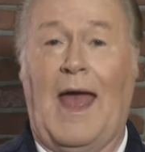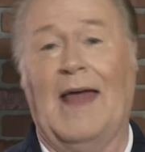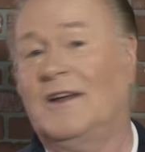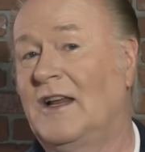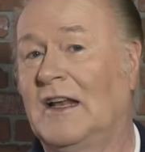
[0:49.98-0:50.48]

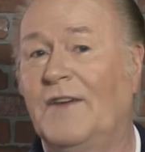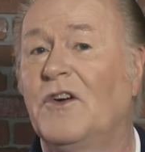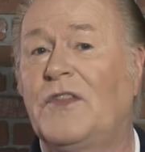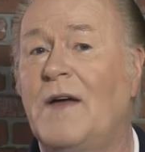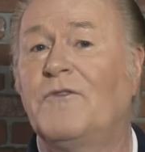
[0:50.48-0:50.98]
and
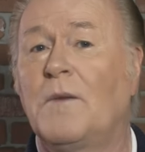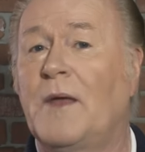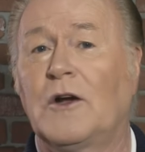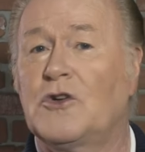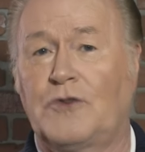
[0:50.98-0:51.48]
delivered them from
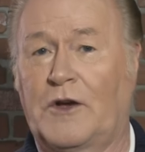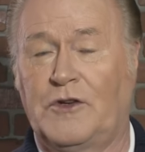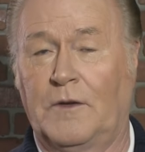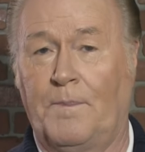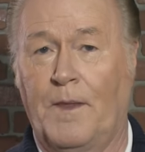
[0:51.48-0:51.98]
their
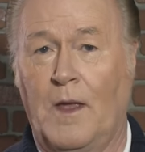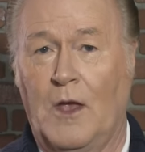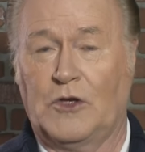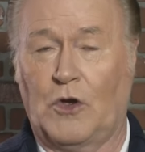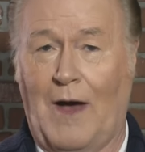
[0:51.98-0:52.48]
destruction.
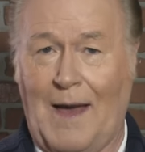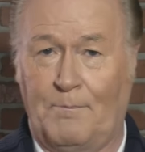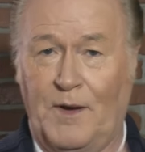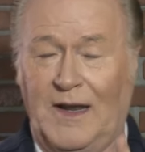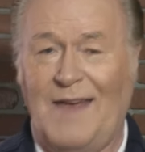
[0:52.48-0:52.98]
So I'm
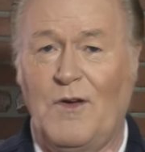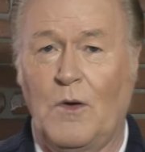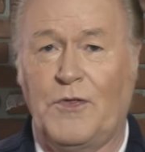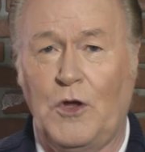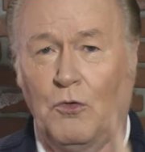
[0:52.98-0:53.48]
believing
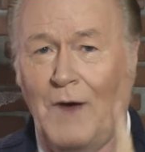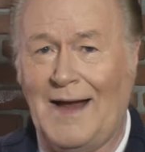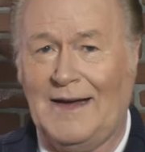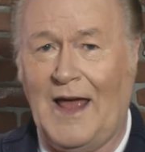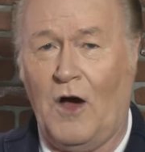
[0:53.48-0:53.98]
with you
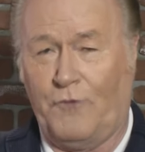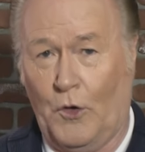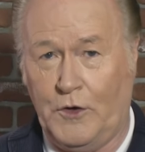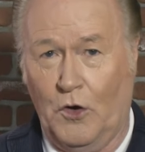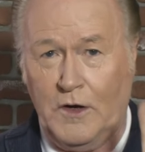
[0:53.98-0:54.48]
right now
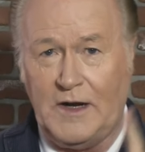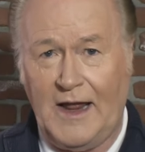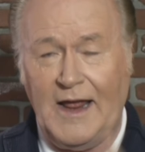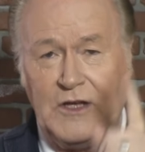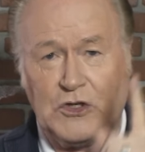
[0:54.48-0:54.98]
for your
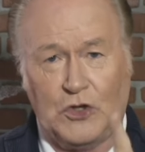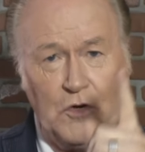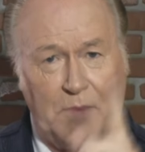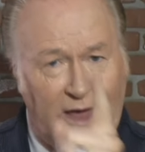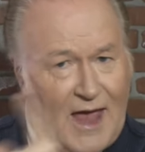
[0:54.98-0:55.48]
knees
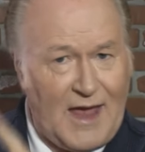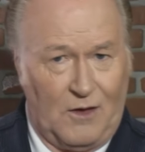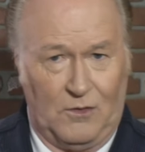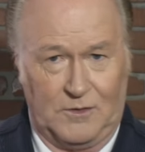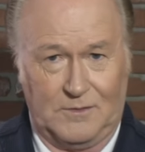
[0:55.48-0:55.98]
to be
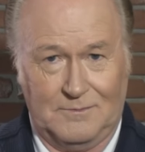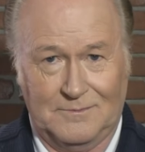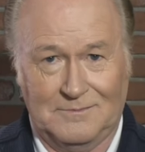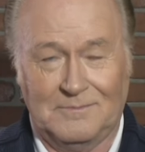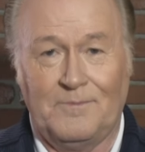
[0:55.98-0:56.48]
healed.
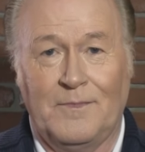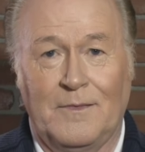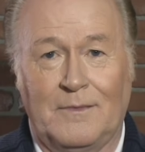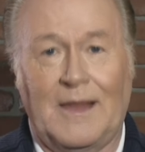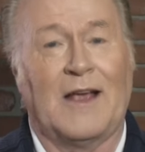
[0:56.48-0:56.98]

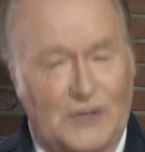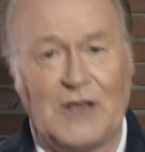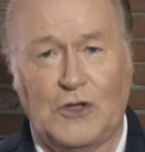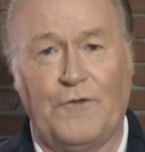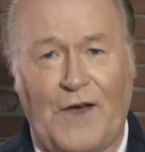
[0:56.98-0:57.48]
Now
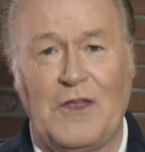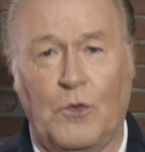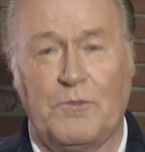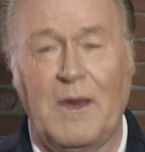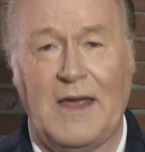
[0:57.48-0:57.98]
set your faith
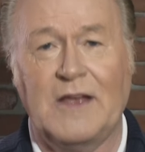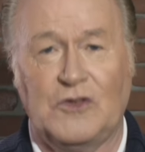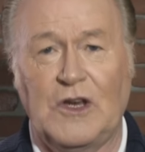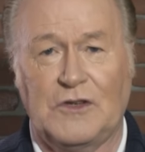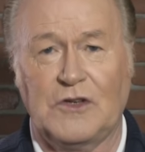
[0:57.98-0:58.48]
with me in
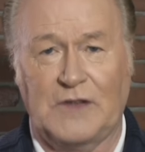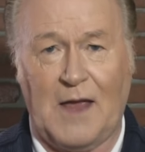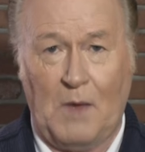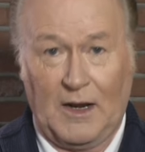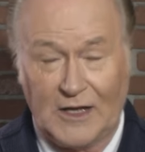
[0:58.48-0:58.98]
Jesus'
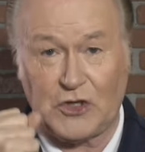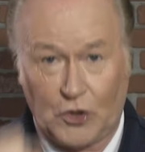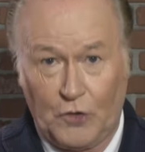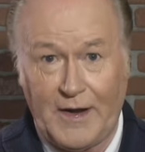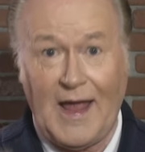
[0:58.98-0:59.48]
name. Let's
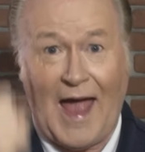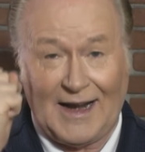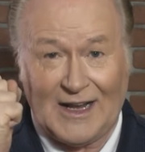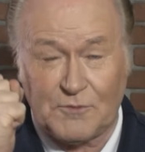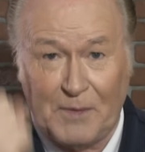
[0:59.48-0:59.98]
agree and
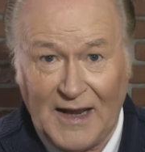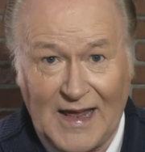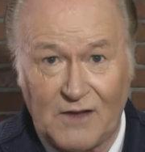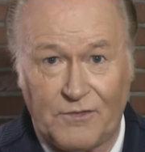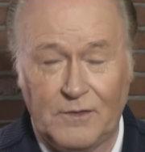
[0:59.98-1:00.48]
let's
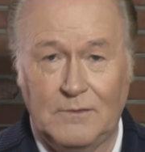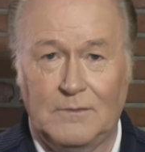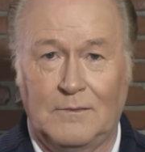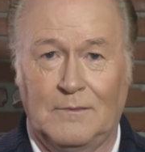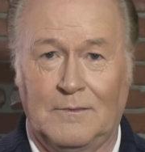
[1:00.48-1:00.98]
believe.
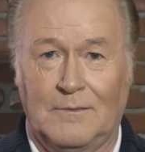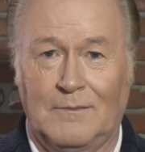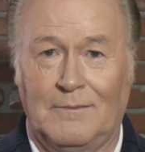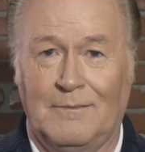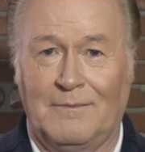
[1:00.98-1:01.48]

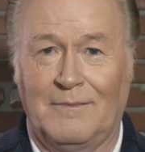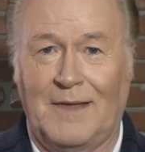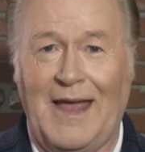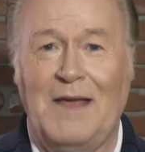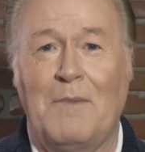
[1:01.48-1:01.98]

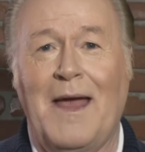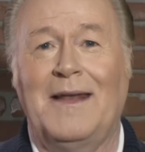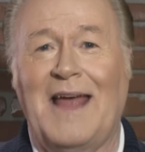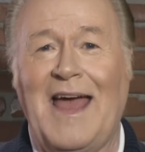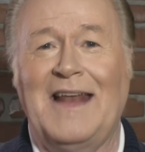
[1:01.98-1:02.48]

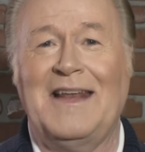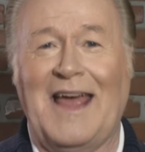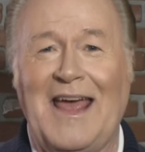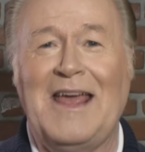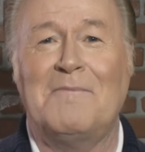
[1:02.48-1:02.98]
Amen and
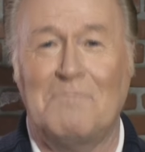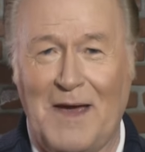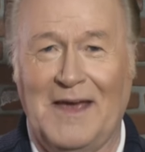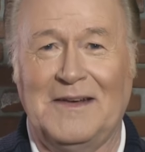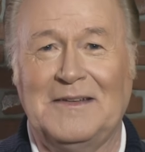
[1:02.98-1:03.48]

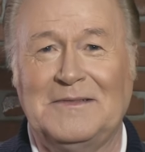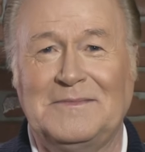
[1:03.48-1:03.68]
amen.